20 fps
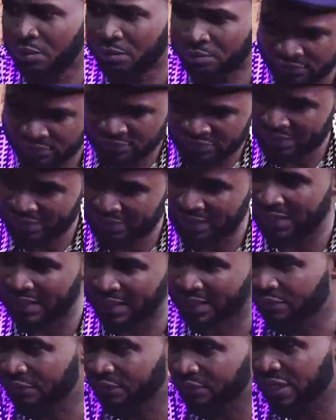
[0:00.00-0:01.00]
start
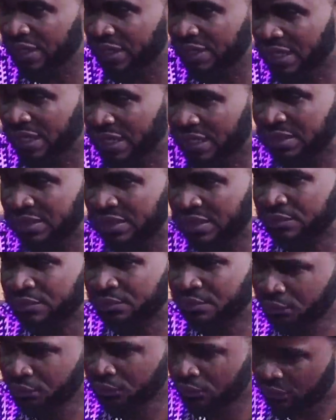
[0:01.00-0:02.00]
attacking villagers
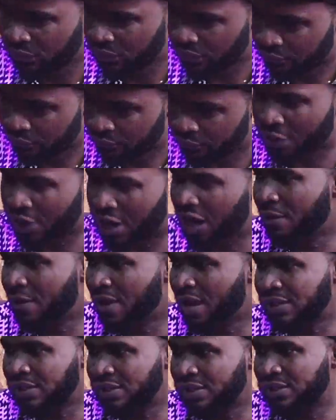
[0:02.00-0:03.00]
for
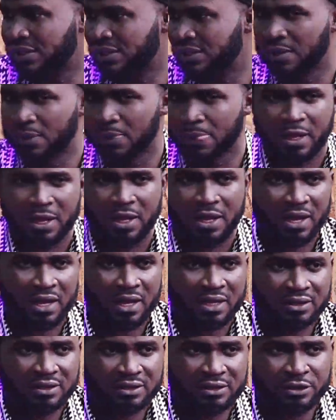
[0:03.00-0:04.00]
hours.
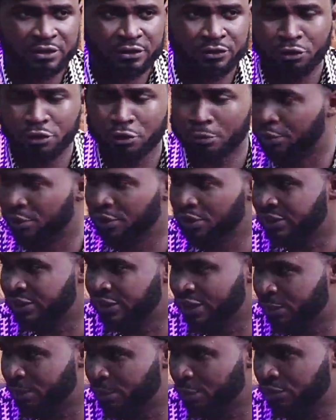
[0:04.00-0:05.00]
And no police
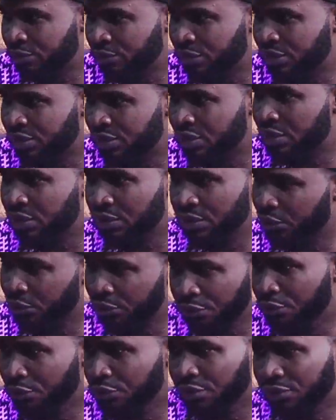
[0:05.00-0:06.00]
response,
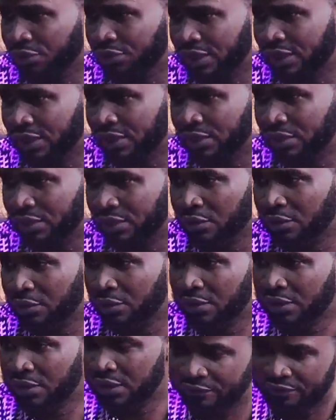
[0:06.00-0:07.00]
no nothing.
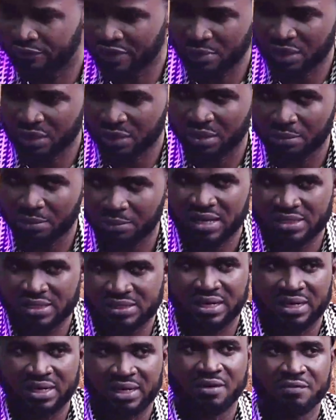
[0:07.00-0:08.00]
The family members
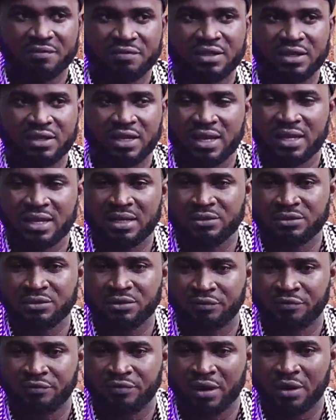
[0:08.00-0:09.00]
are left in the hands
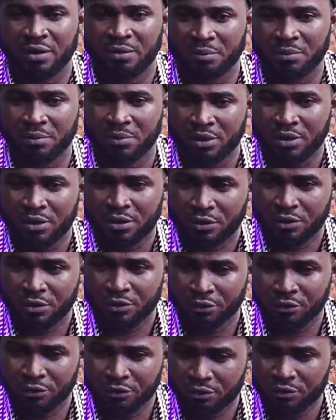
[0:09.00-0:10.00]
of, you
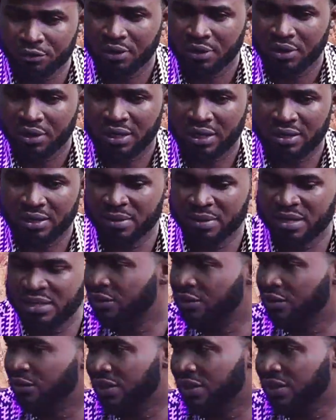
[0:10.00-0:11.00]
know, at the
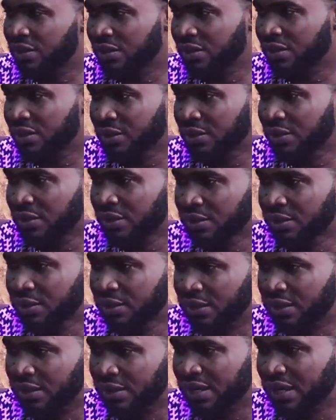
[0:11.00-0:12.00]
mercy of the
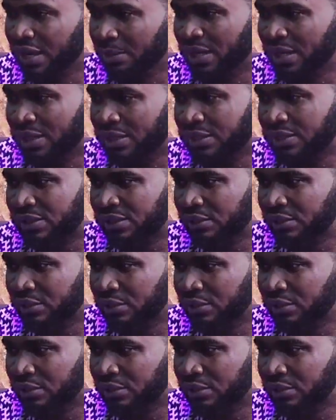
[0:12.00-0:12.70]
kidnappers